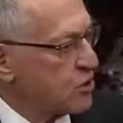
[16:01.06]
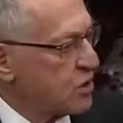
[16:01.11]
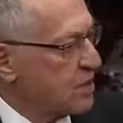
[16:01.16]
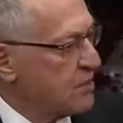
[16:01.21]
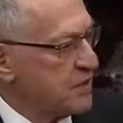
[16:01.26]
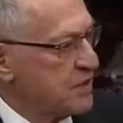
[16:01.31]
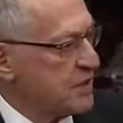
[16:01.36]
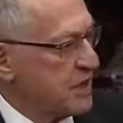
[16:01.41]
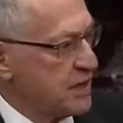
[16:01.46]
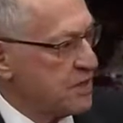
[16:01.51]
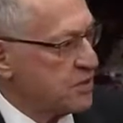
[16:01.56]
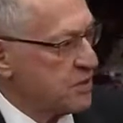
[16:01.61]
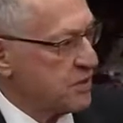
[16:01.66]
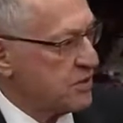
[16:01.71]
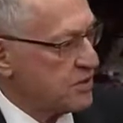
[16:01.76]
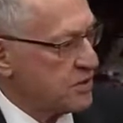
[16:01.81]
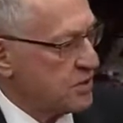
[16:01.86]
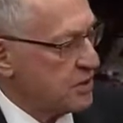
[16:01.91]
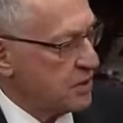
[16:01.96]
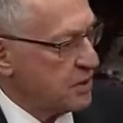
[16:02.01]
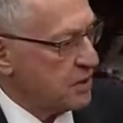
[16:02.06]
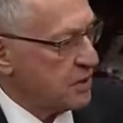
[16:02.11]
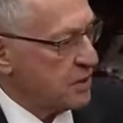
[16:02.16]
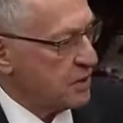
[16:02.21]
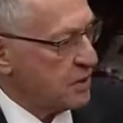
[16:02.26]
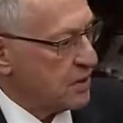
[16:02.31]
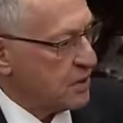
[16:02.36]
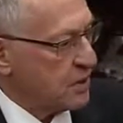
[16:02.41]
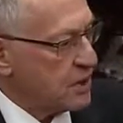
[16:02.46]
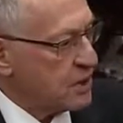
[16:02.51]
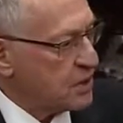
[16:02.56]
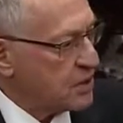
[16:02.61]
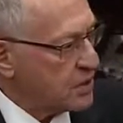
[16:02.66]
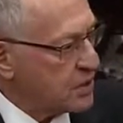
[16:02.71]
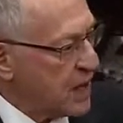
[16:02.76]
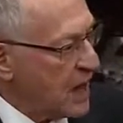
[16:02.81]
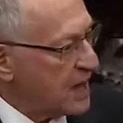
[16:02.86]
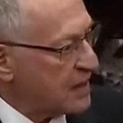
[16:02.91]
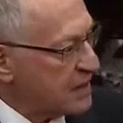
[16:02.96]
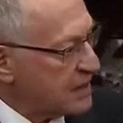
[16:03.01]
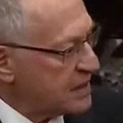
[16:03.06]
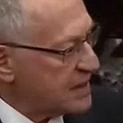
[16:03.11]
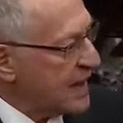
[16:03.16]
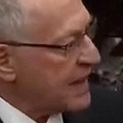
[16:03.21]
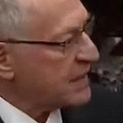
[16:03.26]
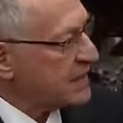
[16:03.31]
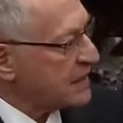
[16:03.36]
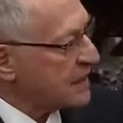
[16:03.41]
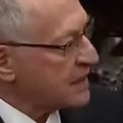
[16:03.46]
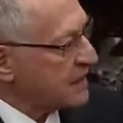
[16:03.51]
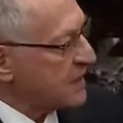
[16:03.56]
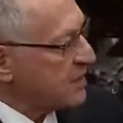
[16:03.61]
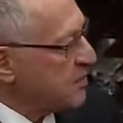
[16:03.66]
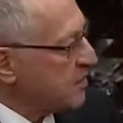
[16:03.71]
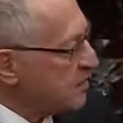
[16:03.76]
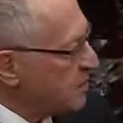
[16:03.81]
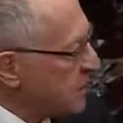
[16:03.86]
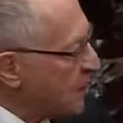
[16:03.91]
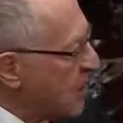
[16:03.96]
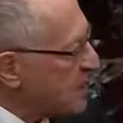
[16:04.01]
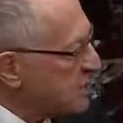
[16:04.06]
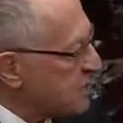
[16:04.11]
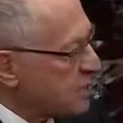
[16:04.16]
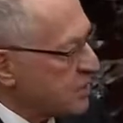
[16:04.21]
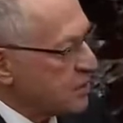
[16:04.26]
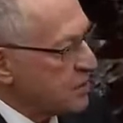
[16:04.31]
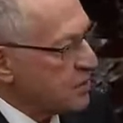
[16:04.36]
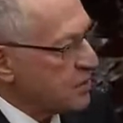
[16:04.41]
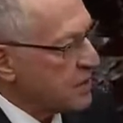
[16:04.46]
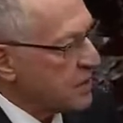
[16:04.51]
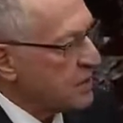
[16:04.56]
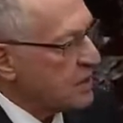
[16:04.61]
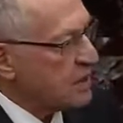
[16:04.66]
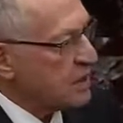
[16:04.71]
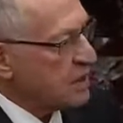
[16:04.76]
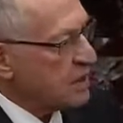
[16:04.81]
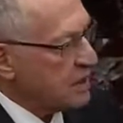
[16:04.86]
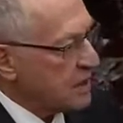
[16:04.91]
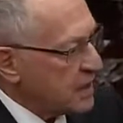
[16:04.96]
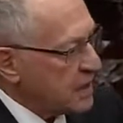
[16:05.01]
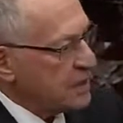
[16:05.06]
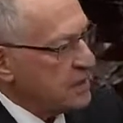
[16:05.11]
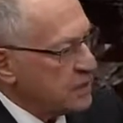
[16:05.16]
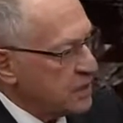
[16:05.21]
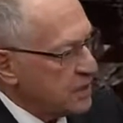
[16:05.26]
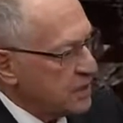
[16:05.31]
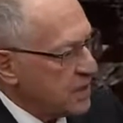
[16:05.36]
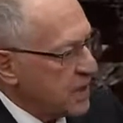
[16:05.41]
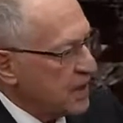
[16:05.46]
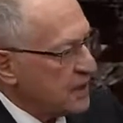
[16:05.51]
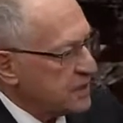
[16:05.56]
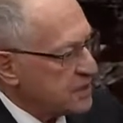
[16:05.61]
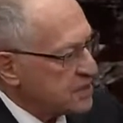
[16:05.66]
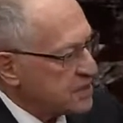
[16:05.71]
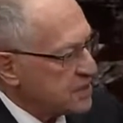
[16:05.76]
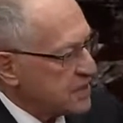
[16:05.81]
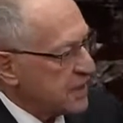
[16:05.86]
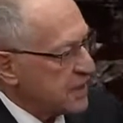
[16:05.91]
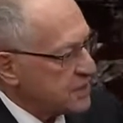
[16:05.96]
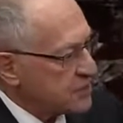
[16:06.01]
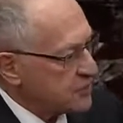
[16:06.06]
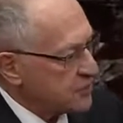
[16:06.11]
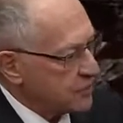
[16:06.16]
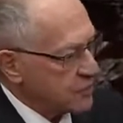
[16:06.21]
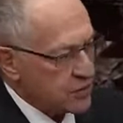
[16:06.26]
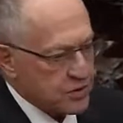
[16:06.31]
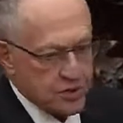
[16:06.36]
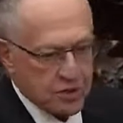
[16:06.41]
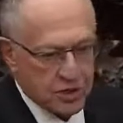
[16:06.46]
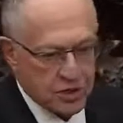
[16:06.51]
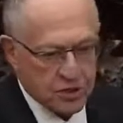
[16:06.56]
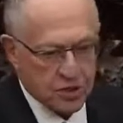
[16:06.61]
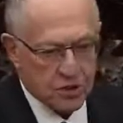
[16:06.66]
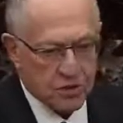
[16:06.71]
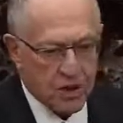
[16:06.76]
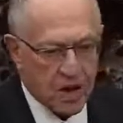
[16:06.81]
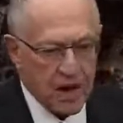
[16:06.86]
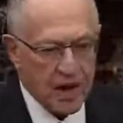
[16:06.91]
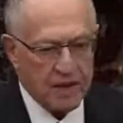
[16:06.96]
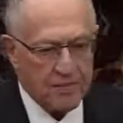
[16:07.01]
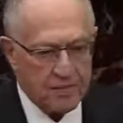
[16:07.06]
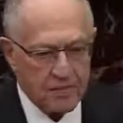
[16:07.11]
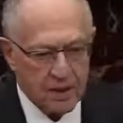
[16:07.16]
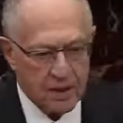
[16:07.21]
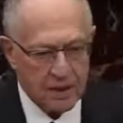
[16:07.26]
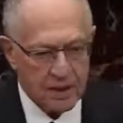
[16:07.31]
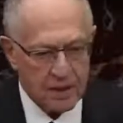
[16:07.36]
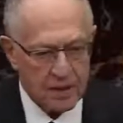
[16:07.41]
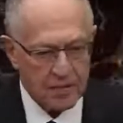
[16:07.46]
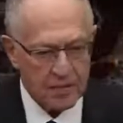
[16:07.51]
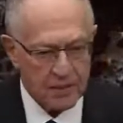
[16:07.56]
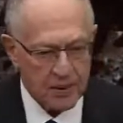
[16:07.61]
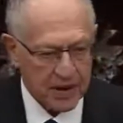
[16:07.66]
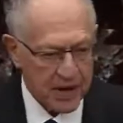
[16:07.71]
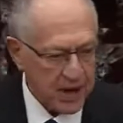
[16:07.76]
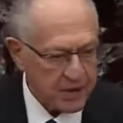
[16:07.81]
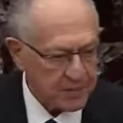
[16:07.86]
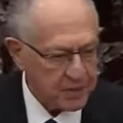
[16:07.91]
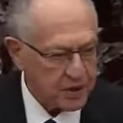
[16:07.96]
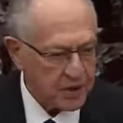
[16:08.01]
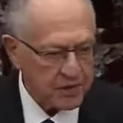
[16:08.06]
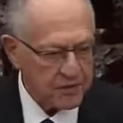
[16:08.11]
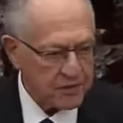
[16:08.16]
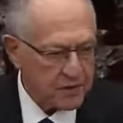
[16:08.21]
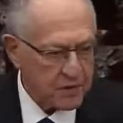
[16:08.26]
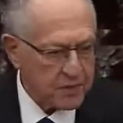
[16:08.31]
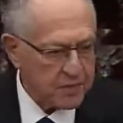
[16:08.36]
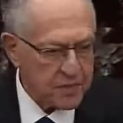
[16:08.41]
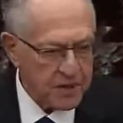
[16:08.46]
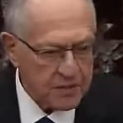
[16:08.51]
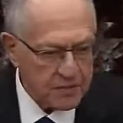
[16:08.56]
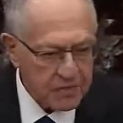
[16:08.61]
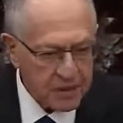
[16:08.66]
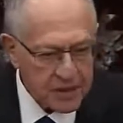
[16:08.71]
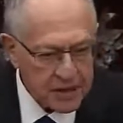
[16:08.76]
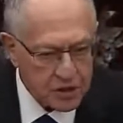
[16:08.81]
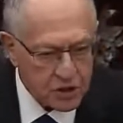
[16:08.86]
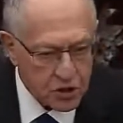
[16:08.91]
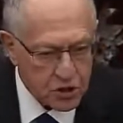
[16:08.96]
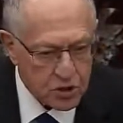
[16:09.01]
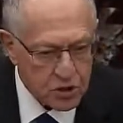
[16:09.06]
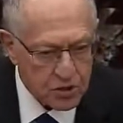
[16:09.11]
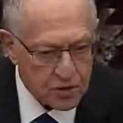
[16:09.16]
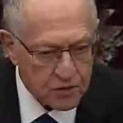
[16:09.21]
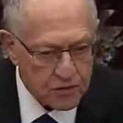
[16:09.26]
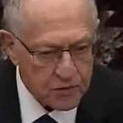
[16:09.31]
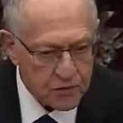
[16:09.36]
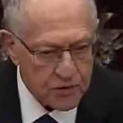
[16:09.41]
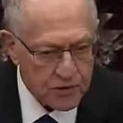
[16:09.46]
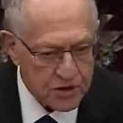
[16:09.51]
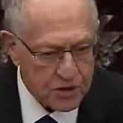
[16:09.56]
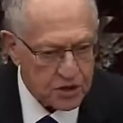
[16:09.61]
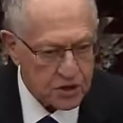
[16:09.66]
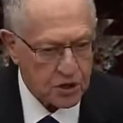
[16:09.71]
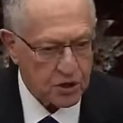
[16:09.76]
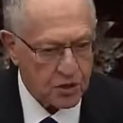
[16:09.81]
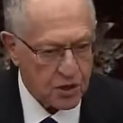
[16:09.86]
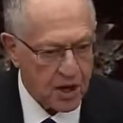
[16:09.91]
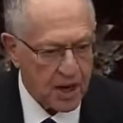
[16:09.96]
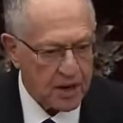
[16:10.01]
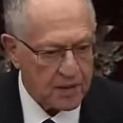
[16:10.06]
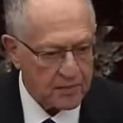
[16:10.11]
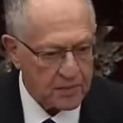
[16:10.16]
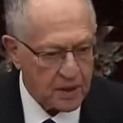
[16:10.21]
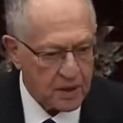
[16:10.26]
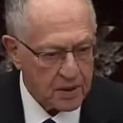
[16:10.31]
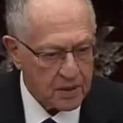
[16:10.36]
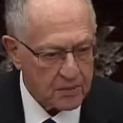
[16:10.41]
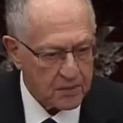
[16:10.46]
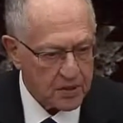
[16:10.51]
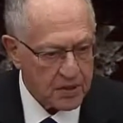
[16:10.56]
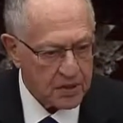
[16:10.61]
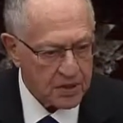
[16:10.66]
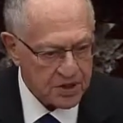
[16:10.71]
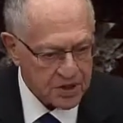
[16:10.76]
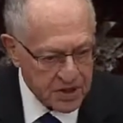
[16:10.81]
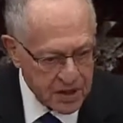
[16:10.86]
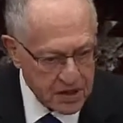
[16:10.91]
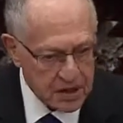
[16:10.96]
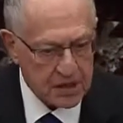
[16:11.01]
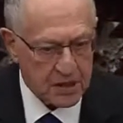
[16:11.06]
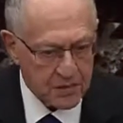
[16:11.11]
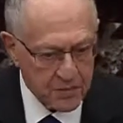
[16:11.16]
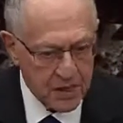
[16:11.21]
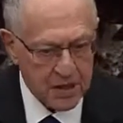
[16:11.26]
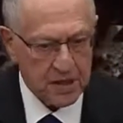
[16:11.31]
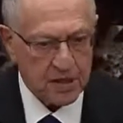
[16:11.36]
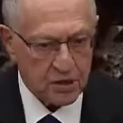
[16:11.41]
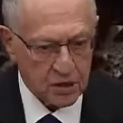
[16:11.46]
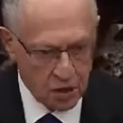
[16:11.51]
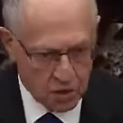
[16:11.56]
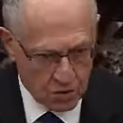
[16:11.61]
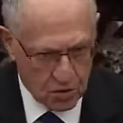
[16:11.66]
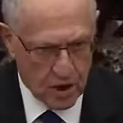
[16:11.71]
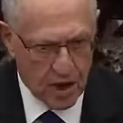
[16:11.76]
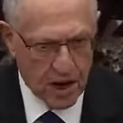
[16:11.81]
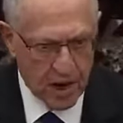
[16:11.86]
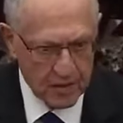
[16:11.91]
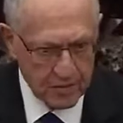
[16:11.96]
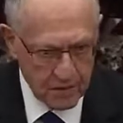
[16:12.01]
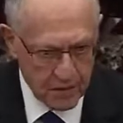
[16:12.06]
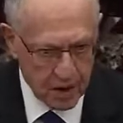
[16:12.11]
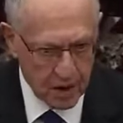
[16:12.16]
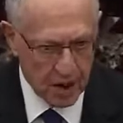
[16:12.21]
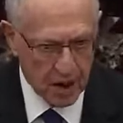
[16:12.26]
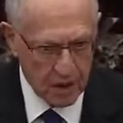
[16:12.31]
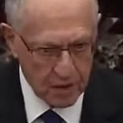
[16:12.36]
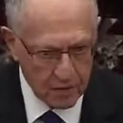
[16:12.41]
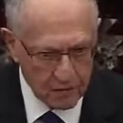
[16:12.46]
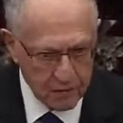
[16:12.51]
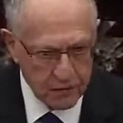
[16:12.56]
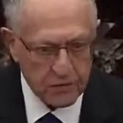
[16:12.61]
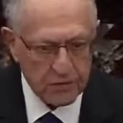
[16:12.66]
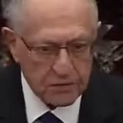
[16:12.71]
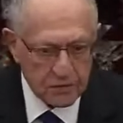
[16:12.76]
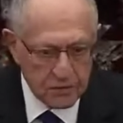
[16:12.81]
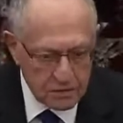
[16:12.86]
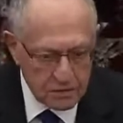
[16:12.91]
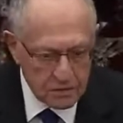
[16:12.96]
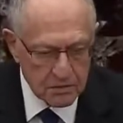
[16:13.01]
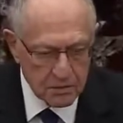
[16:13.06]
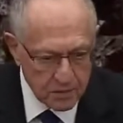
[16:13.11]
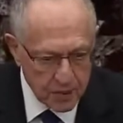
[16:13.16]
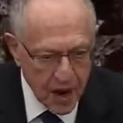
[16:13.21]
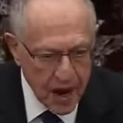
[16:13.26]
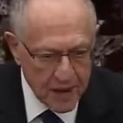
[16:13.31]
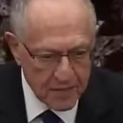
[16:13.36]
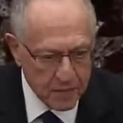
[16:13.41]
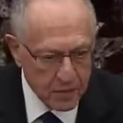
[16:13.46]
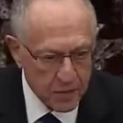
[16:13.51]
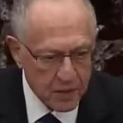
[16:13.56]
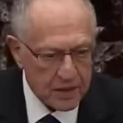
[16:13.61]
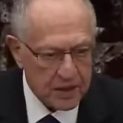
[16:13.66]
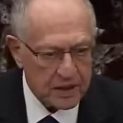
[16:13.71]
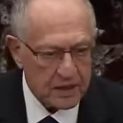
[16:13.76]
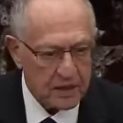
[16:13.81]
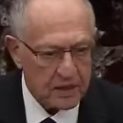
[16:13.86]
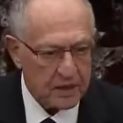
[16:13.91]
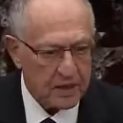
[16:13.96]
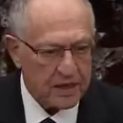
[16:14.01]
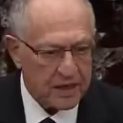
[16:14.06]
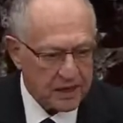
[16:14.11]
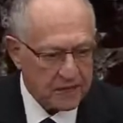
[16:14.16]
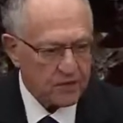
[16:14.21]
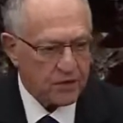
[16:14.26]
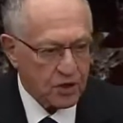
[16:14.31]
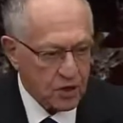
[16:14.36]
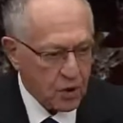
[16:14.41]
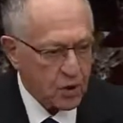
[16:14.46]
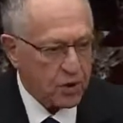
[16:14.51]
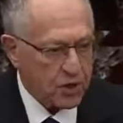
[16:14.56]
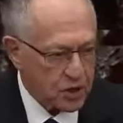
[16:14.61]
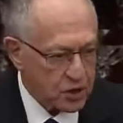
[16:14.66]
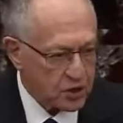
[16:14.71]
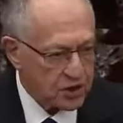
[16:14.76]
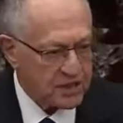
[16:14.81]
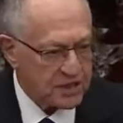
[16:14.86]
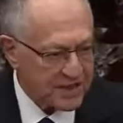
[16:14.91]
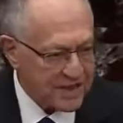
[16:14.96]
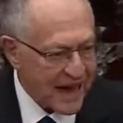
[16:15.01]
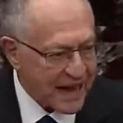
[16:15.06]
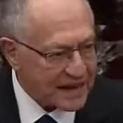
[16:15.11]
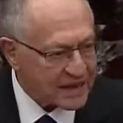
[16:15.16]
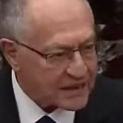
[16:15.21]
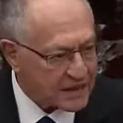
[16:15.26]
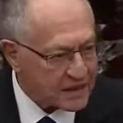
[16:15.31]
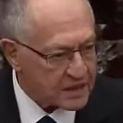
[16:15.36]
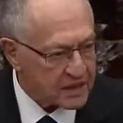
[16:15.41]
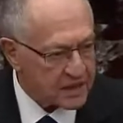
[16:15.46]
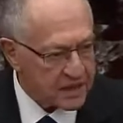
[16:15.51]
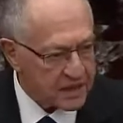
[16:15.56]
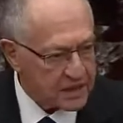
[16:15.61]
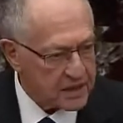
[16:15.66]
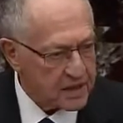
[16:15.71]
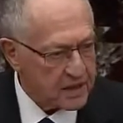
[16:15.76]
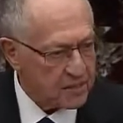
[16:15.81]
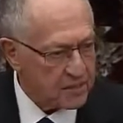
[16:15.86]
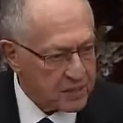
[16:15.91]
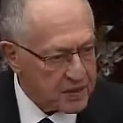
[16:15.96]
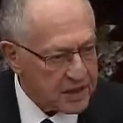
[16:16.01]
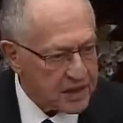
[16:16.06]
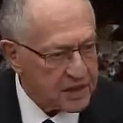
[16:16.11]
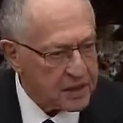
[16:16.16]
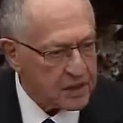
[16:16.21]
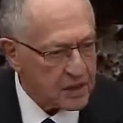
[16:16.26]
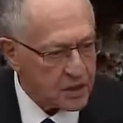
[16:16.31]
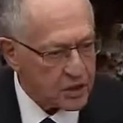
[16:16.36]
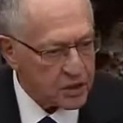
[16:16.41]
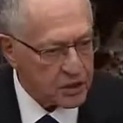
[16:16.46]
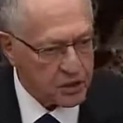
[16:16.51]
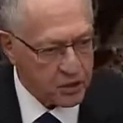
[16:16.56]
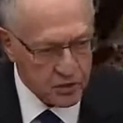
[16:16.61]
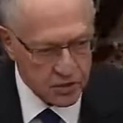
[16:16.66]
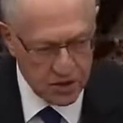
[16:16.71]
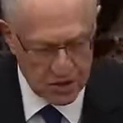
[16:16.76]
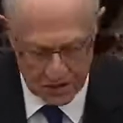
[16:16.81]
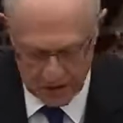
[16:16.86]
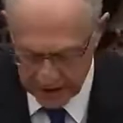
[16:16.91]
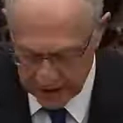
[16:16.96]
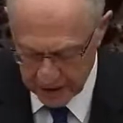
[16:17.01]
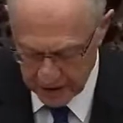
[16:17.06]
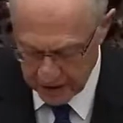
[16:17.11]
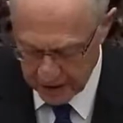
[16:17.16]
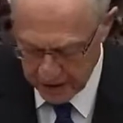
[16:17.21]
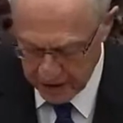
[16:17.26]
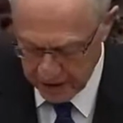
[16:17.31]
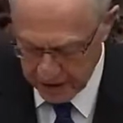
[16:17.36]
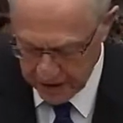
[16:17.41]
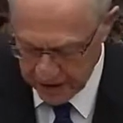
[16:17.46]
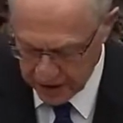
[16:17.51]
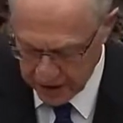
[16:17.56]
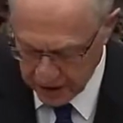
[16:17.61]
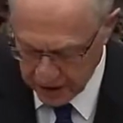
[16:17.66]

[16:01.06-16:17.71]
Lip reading: of limitations, he could not technically be prosecuted in the United States for such a crime. But I believe he could be impeached for such a crime because he committed the crime of bribery, even though he couldn't technically be accused of it in the